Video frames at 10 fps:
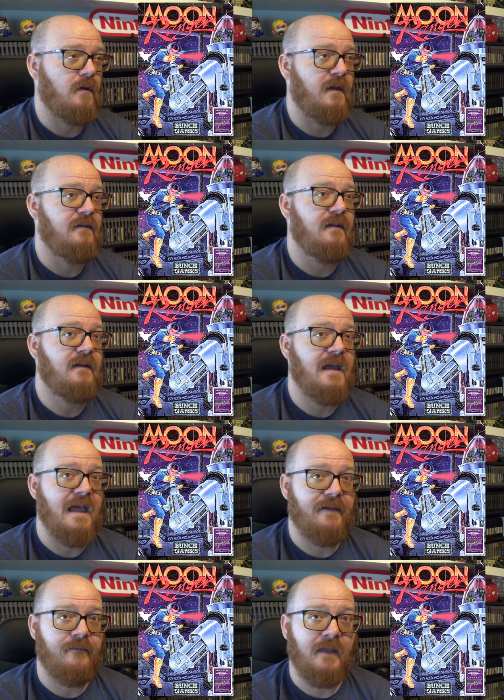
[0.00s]
They did
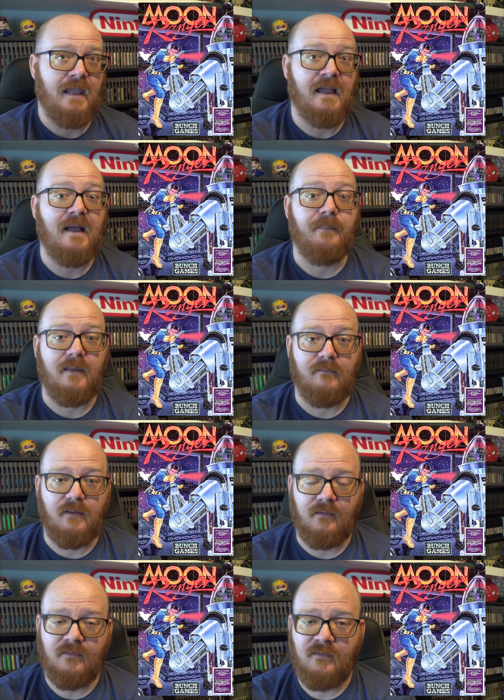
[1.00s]
have a copy of
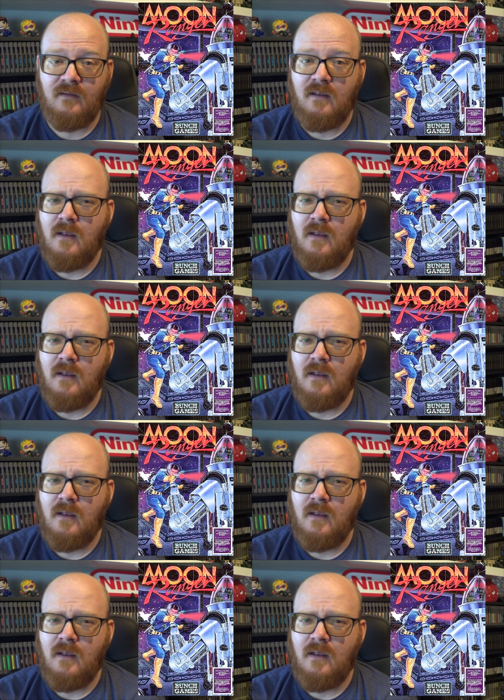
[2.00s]
this,